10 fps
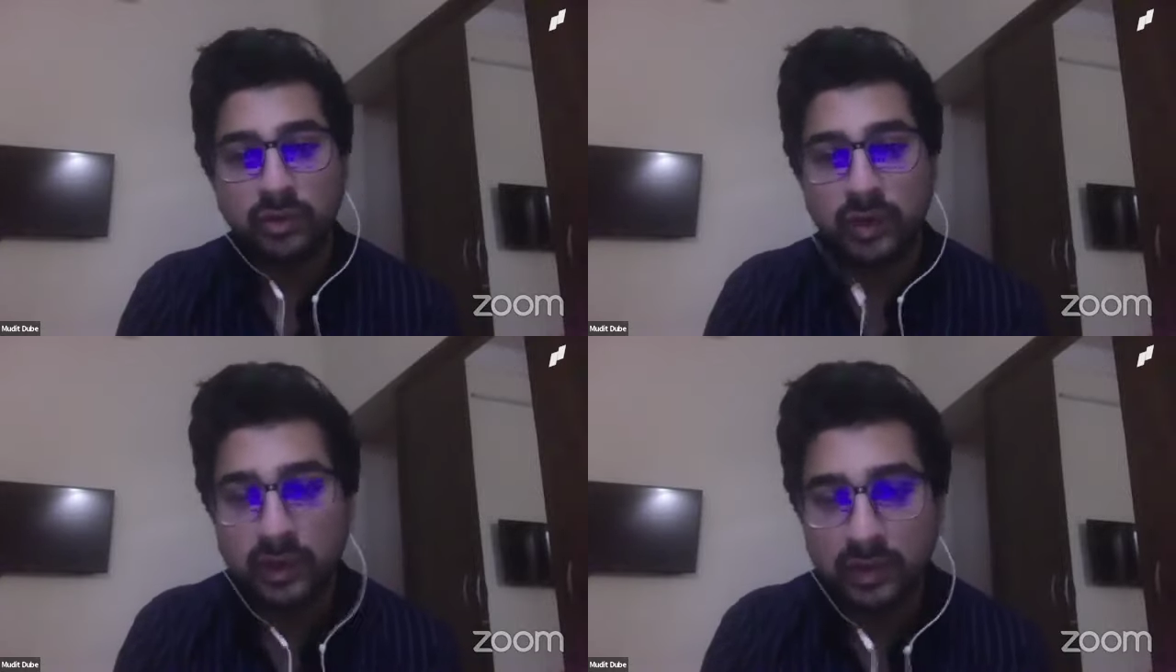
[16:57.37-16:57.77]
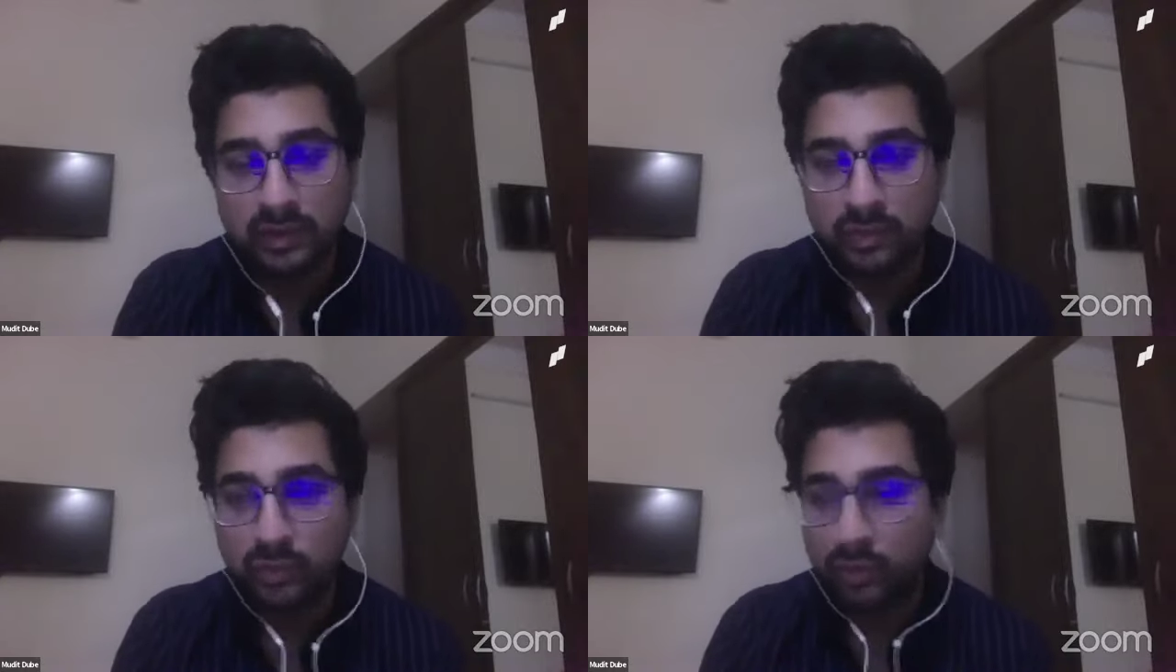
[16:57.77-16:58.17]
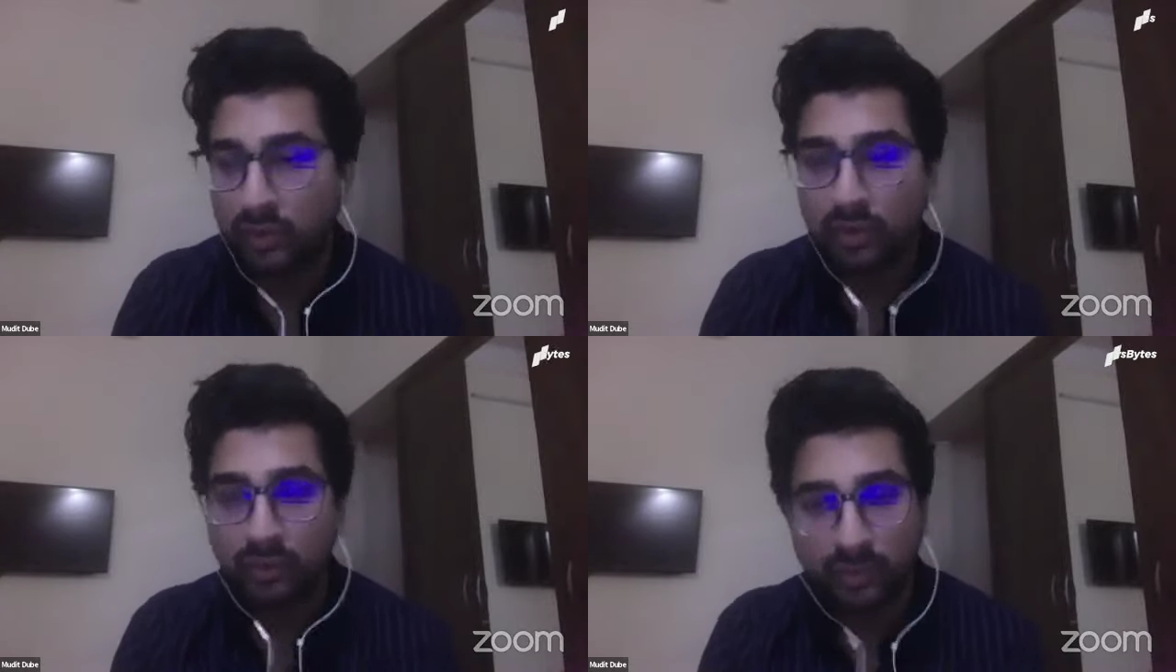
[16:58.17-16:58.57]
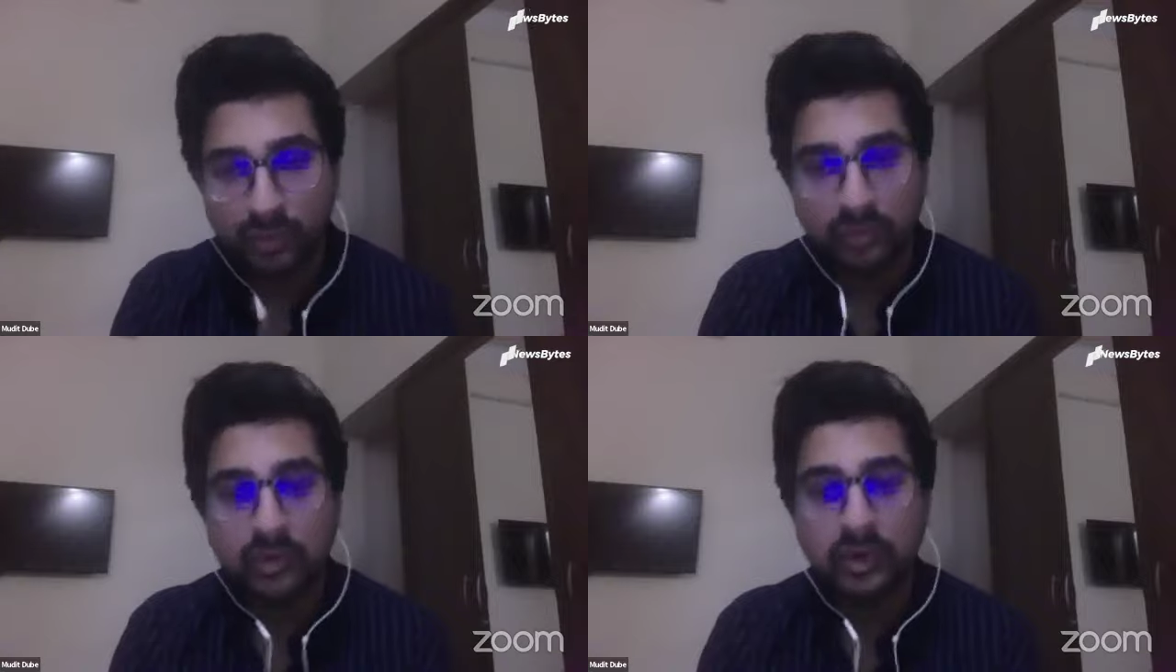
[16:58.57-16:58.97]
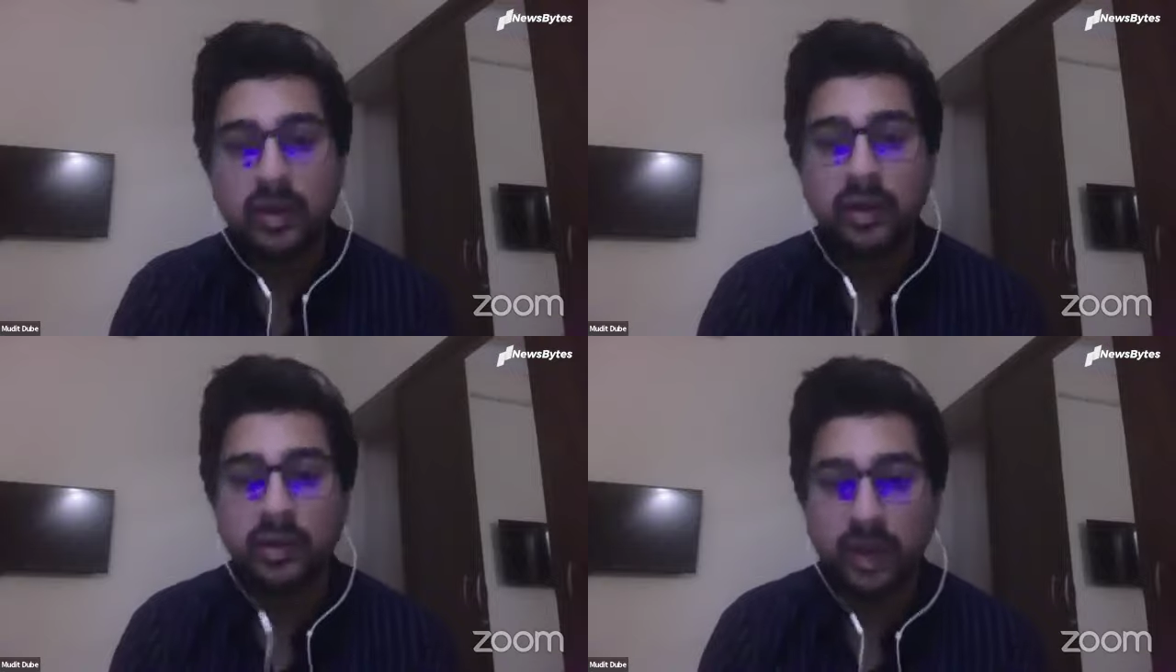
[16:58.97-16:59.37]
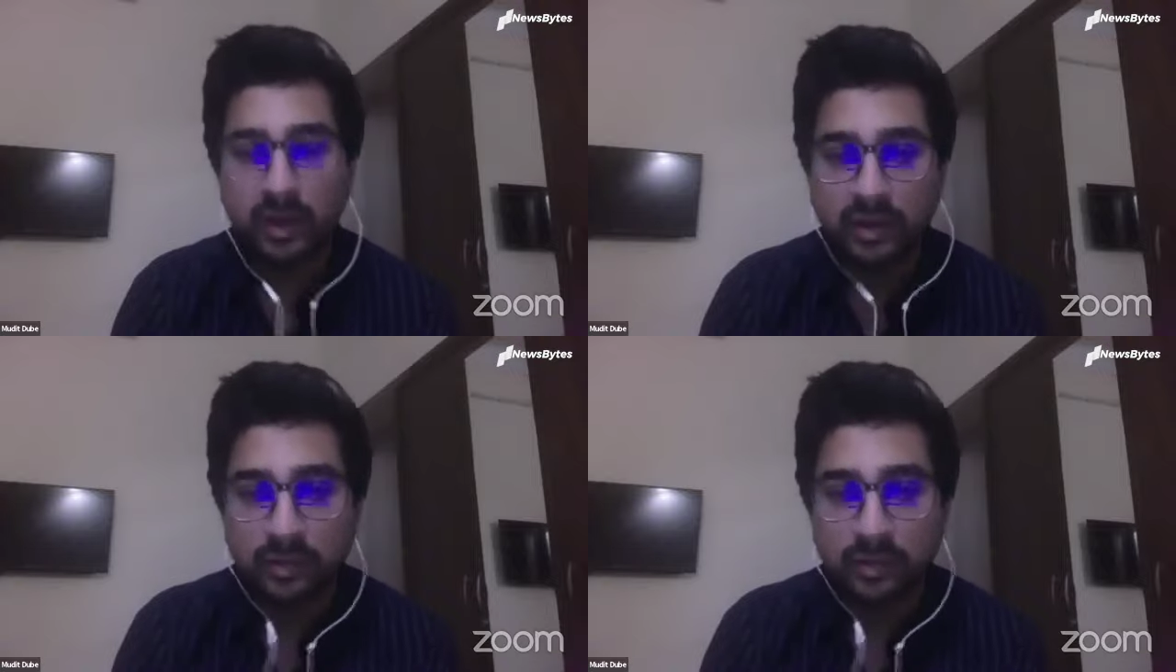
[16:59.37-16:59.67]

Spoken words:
adults or for younger